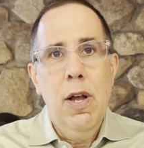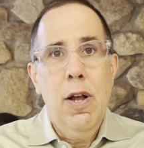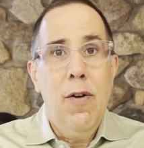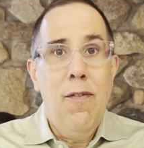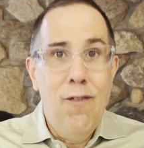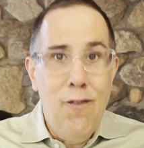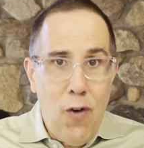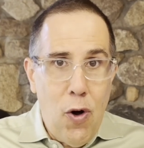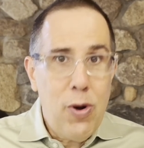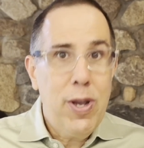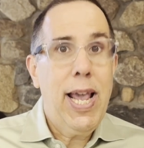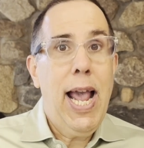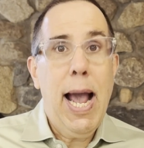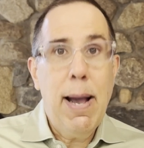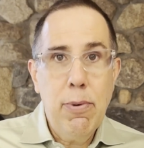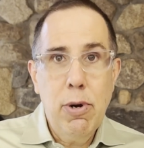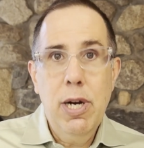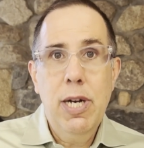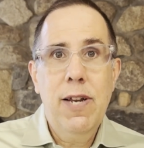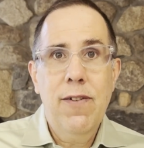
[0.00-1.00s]

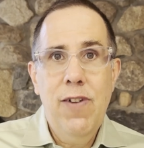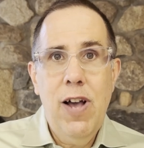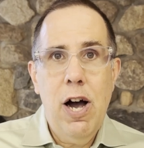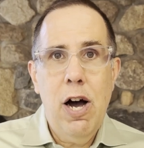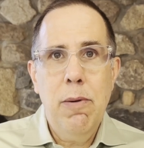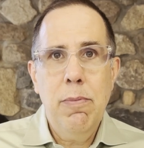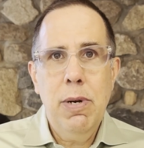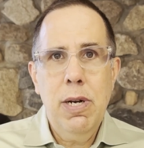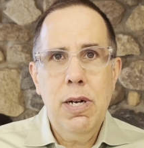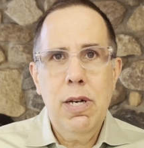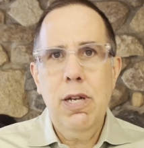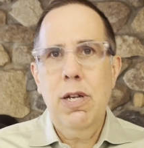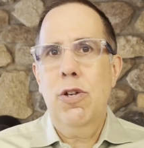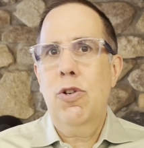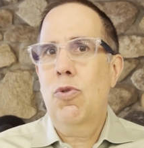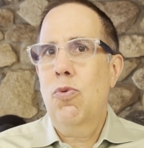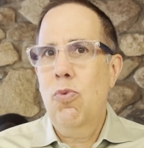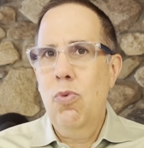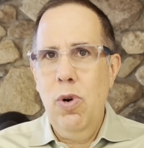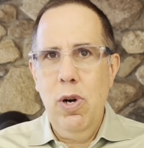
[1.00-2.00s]
Vocabulary development is
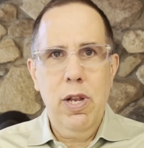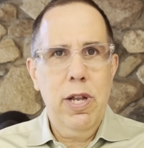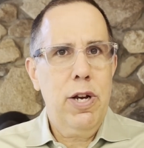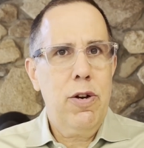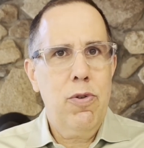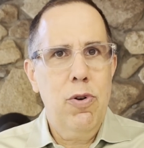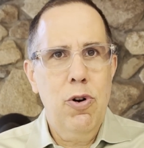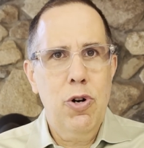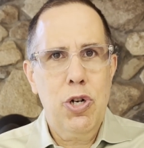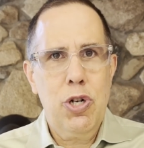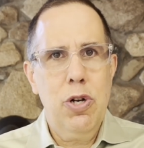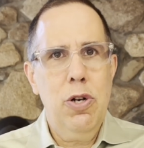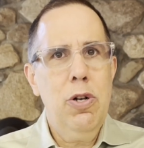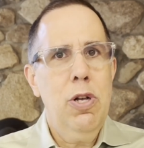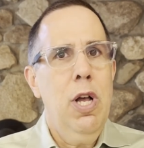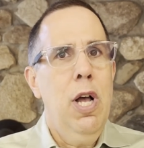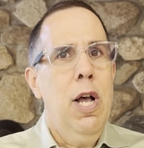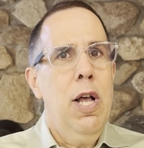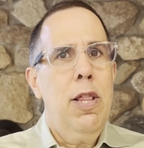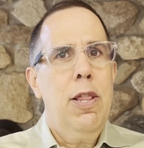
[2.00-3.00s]
really
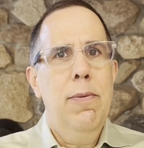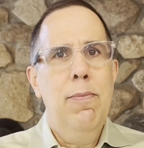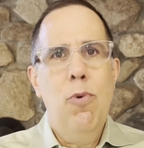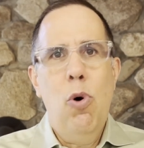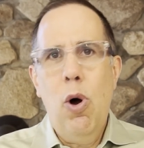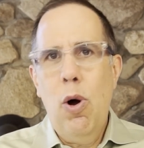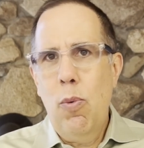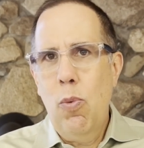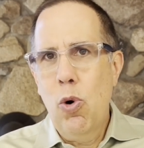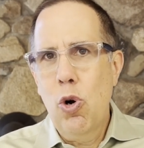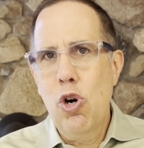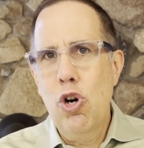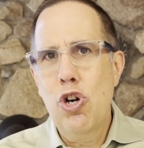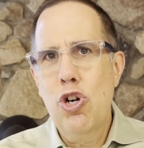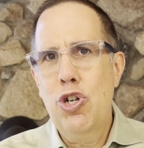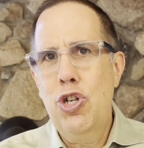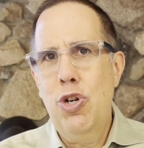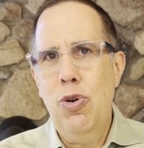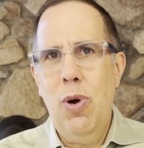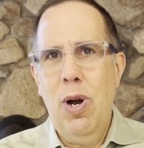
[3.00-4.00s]
crucial. The more
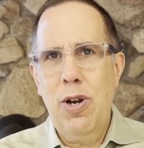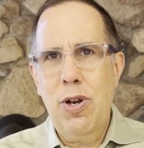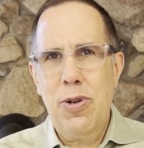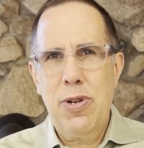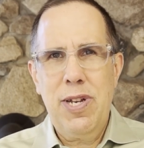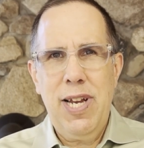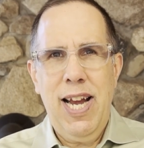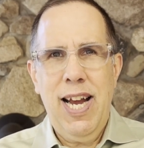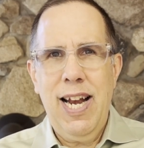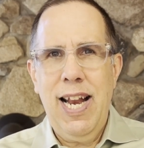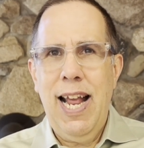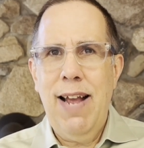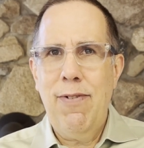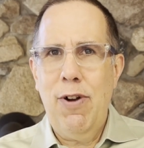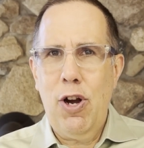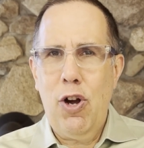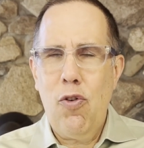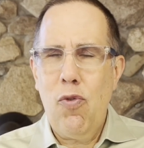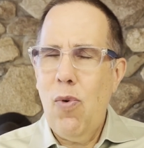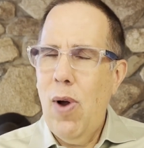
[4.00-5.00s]
words you understand and have
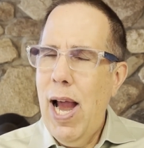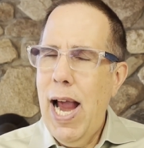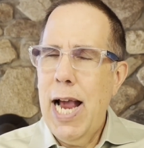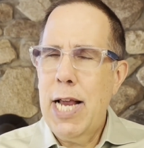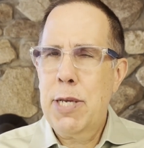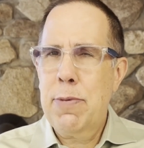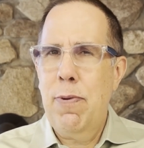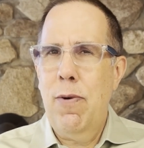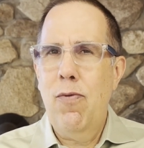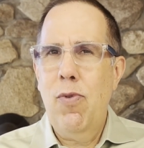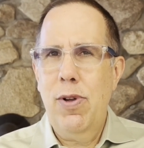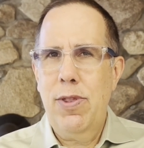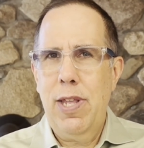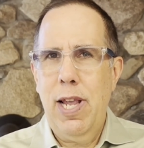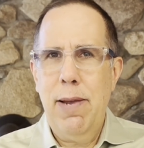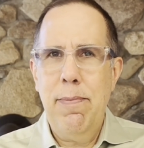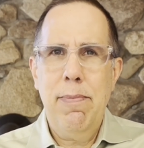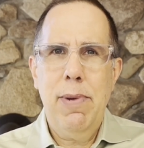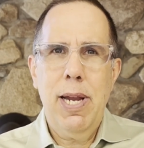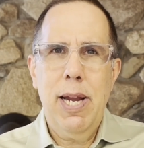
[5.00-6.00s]
a grasp of what
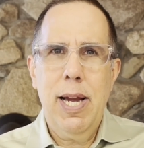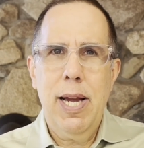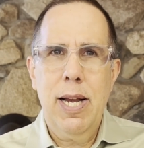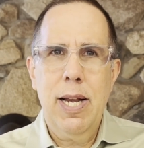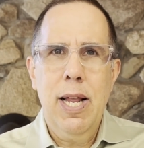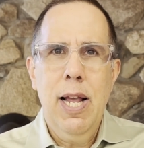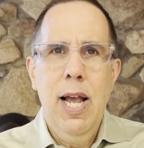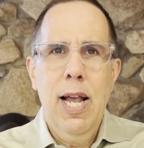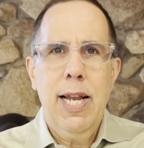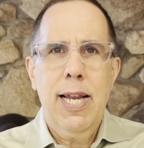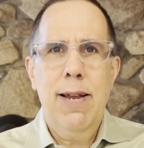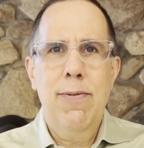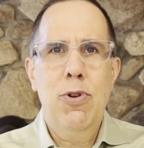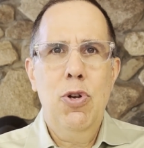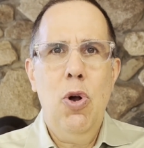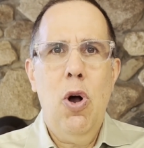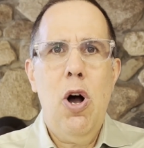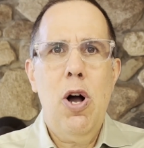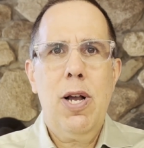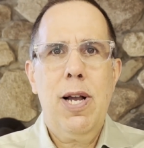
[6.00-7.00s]
they mean, gives
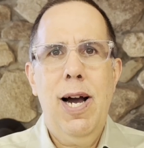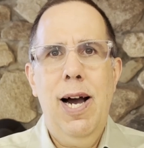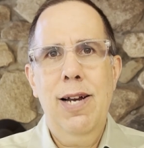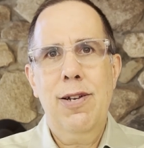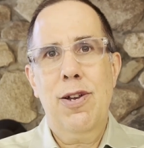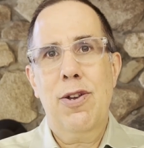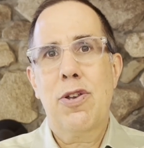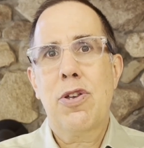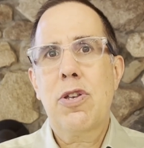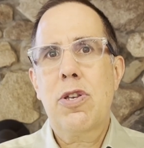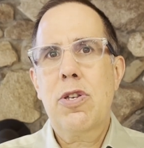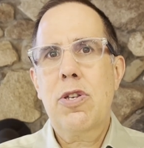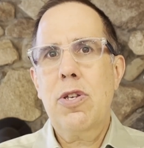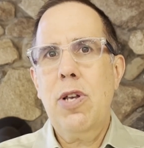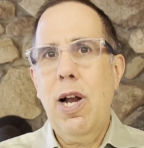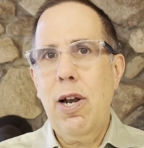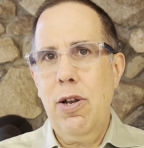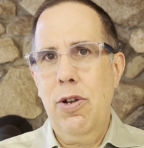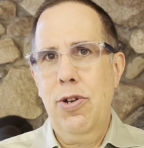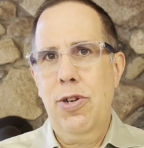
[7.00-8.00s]
you all kinds of
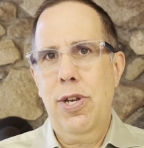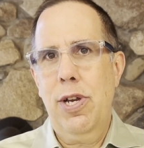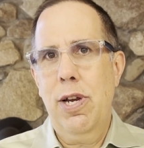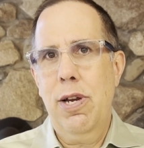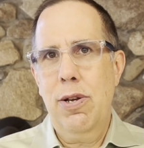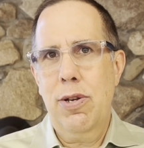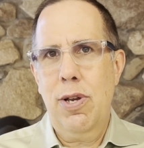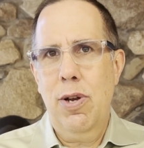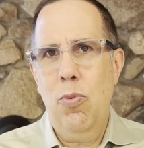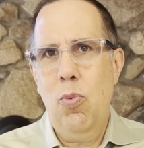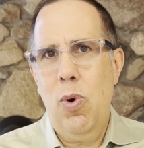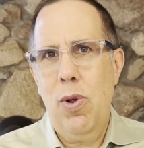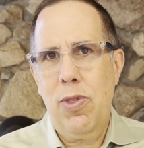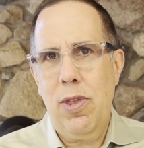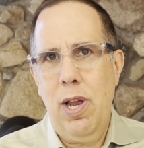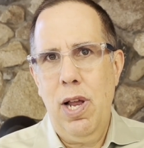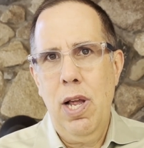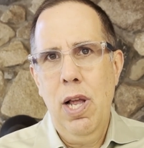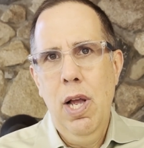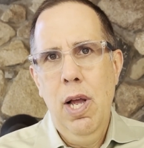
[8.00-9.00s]
subtleties in what
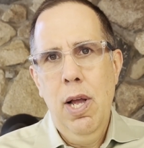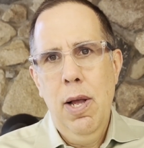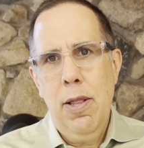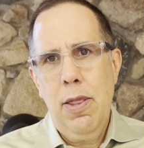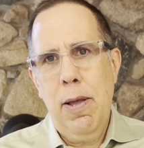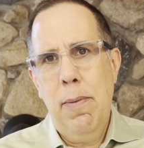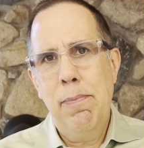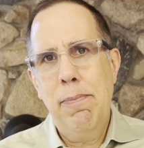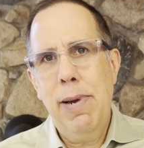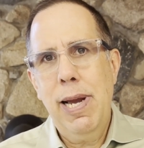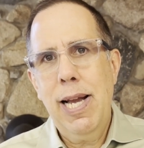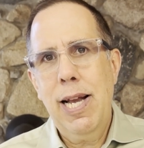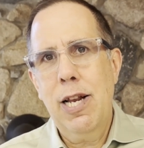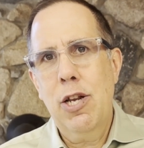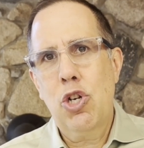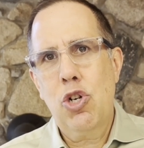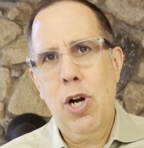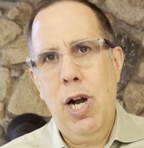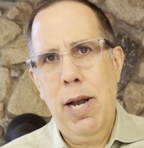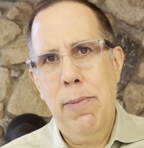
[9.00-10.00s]
the meaning
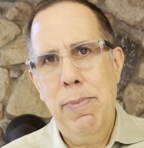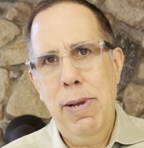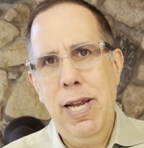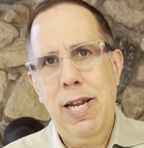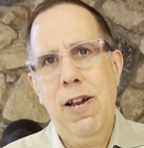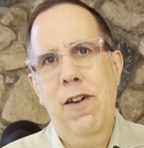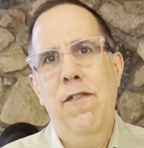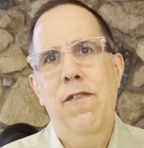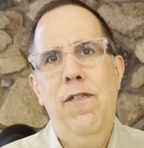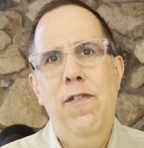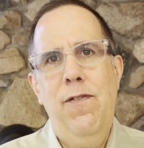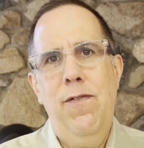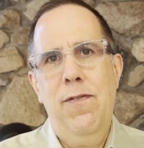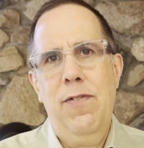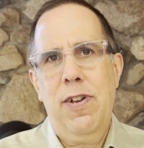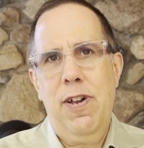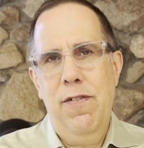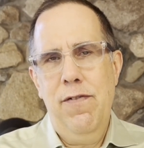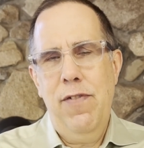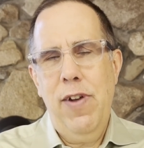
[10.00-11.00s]
is trying to be
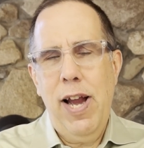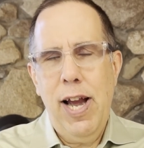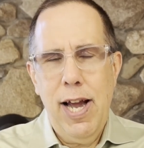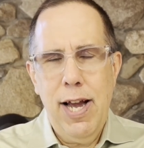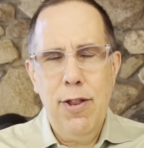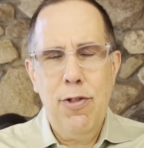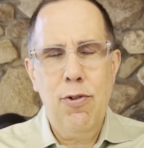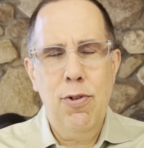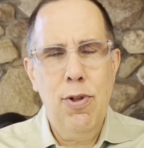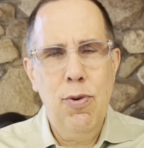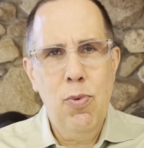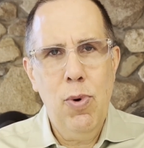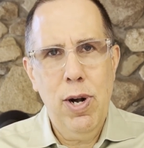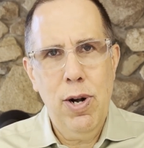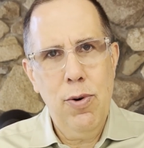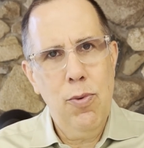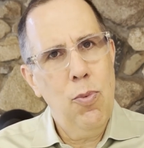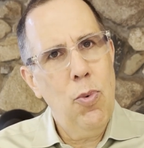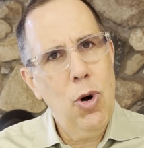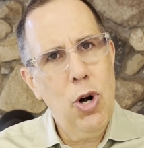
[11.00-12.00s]
conveyed through the
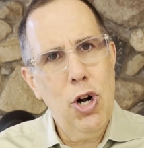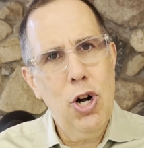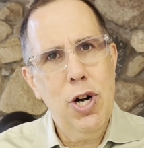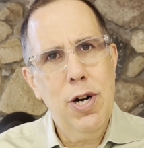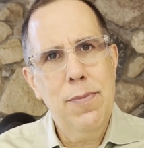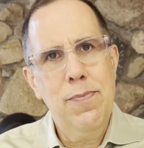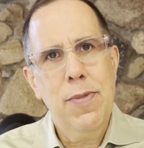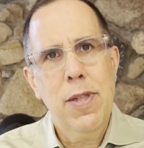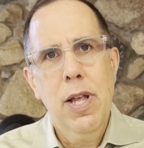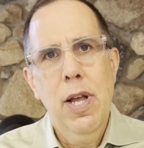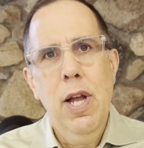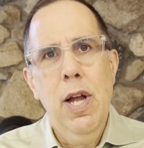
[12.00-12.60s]
written word.